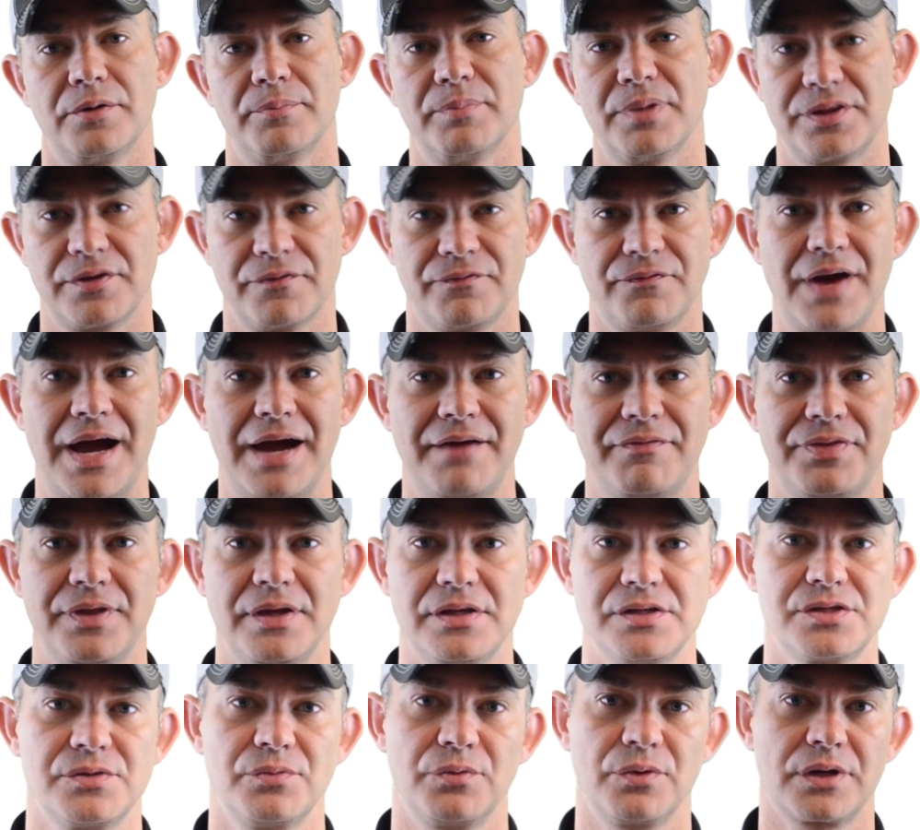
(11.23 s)
But the five
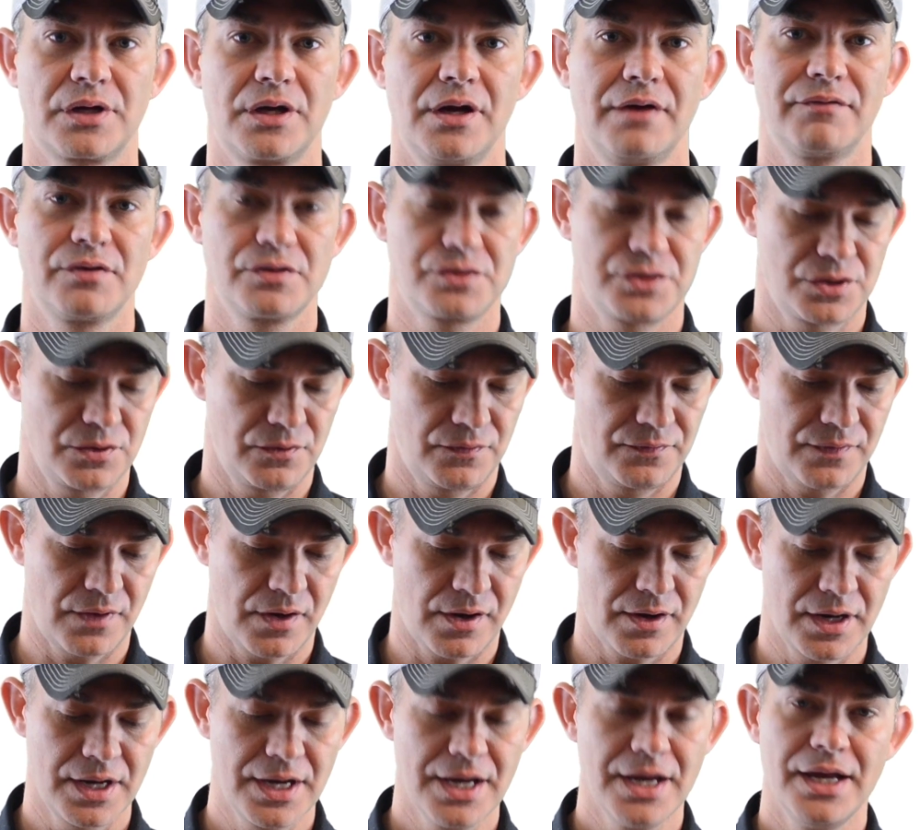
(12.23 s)
things that we're covered so
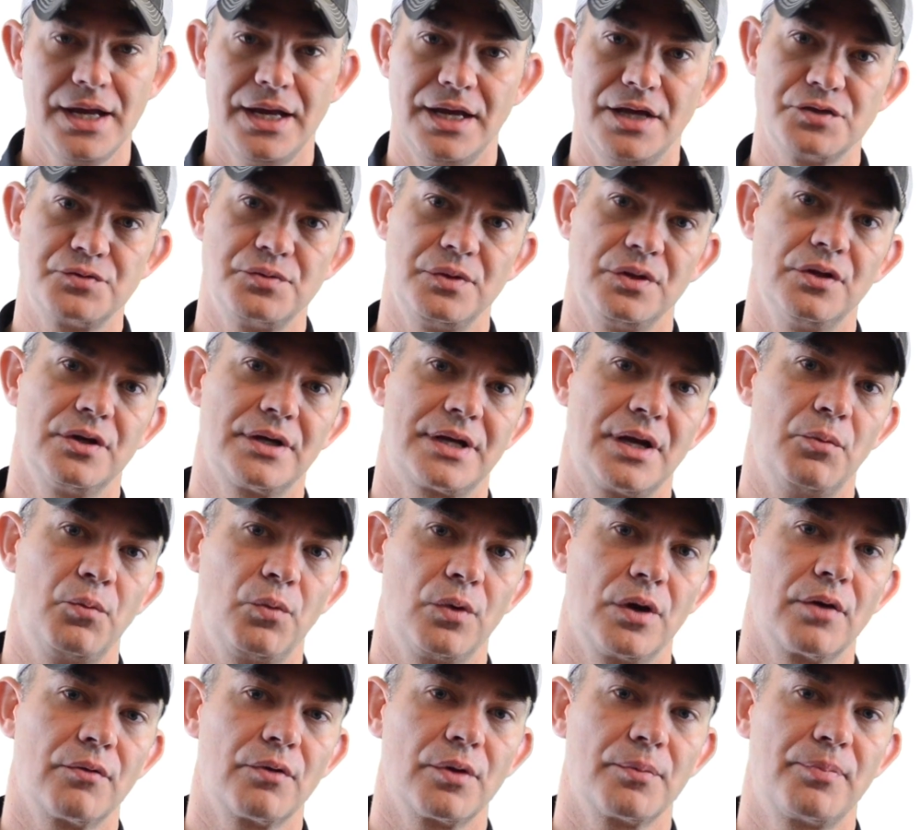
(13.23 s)
far is we look at
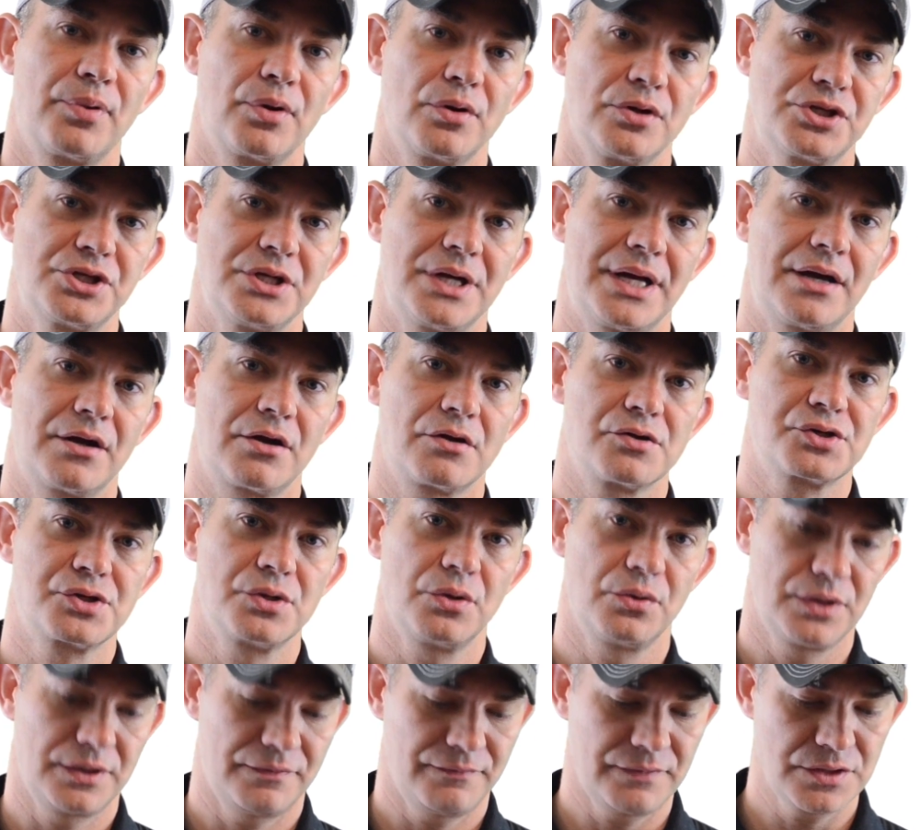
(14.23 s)
where we're pushing out our
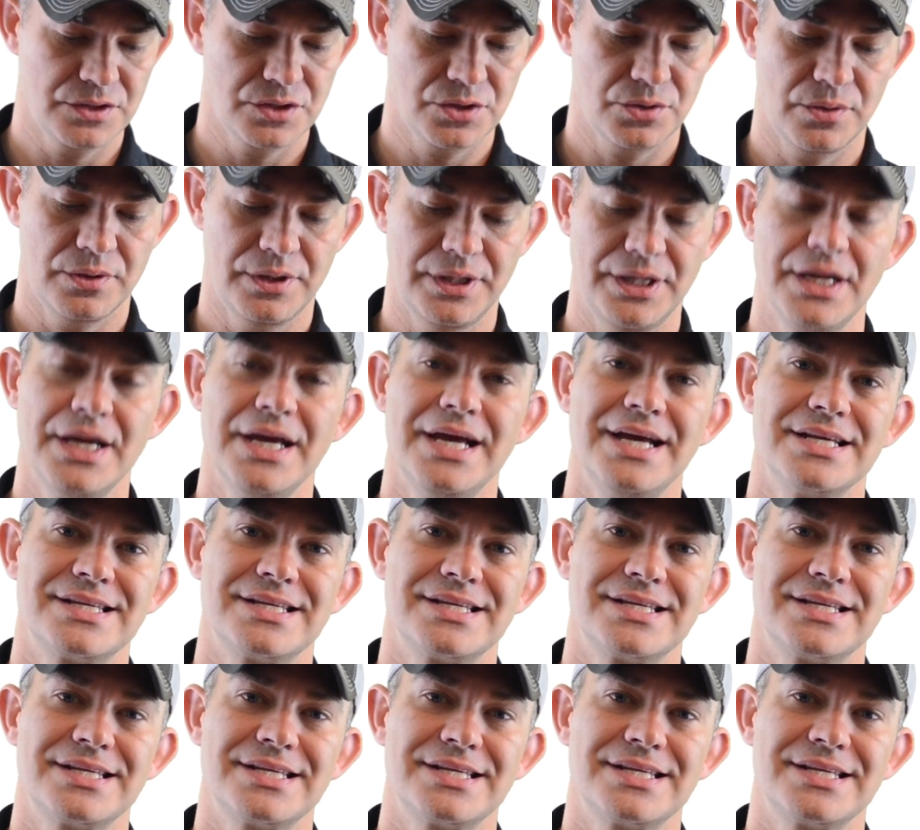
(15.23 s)
sold inventory.